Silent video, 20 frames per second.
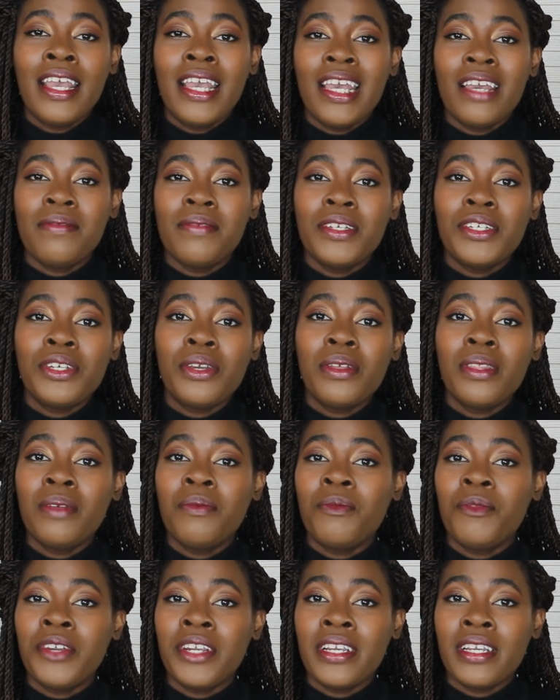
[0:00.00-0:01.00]
If we show
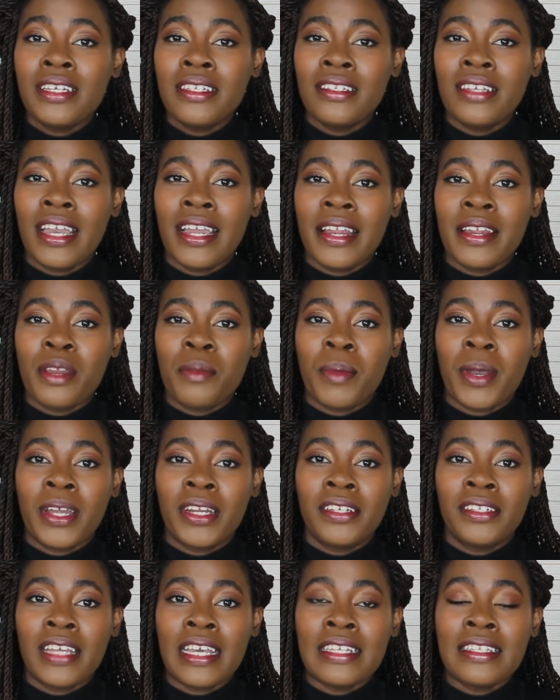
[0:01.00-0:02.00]
them we're excited
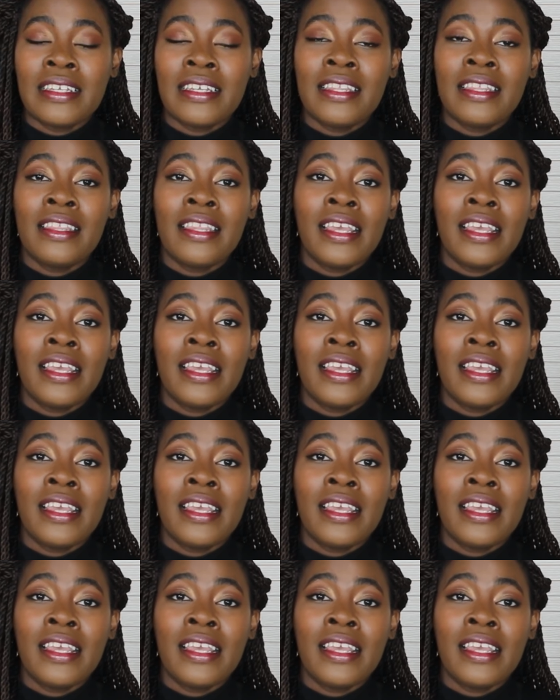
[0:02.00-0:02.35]
about a lesson,